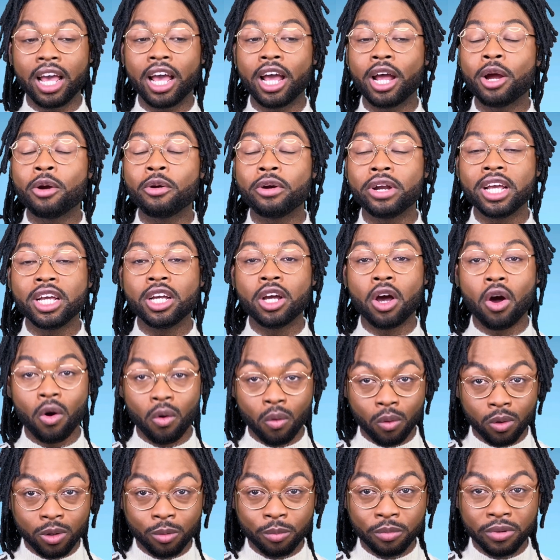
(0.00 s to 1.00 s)
Carrie
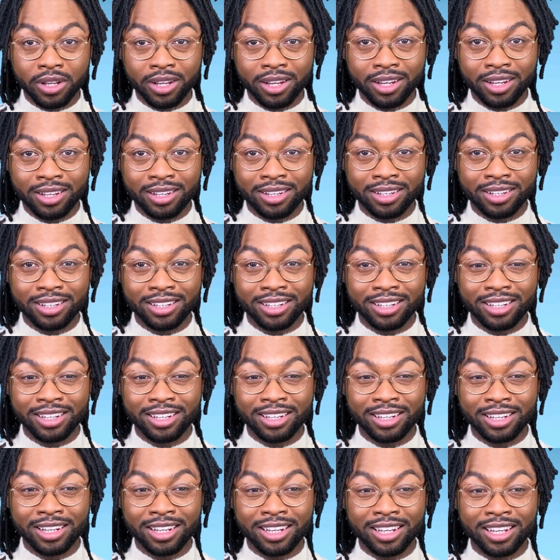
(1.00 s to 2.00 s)
Colby
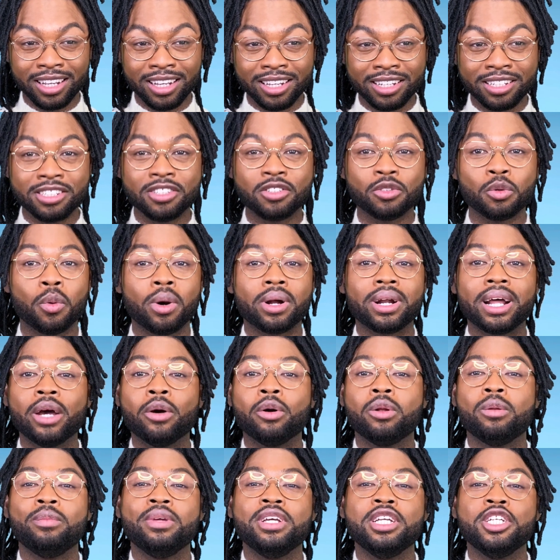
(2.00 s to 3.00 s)
is what I
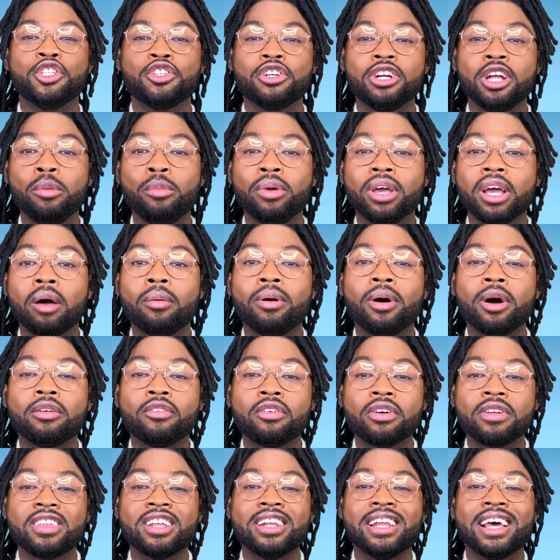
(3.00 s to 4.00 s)
will be dreaming about
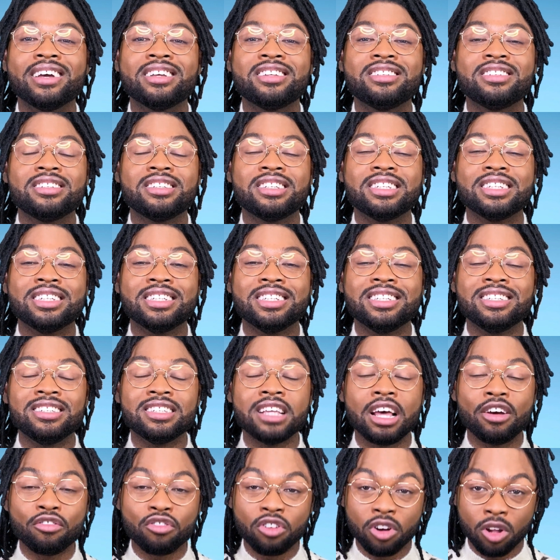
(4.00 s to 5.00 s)
for the next
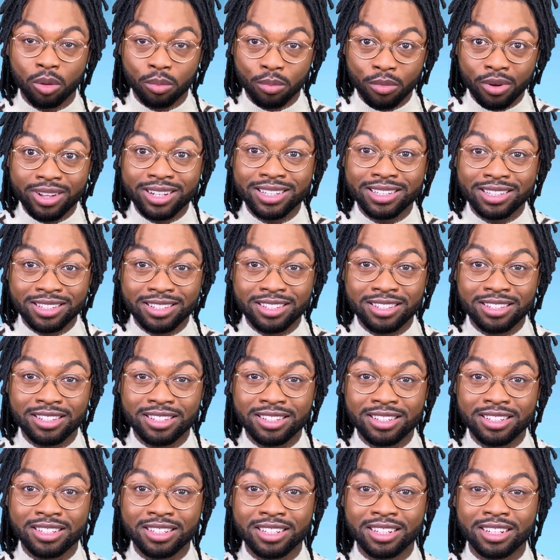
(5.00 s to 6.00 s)
several
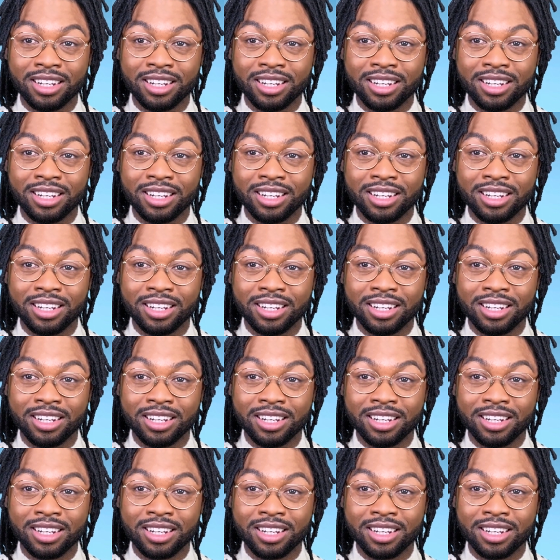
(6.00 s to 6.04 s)
months.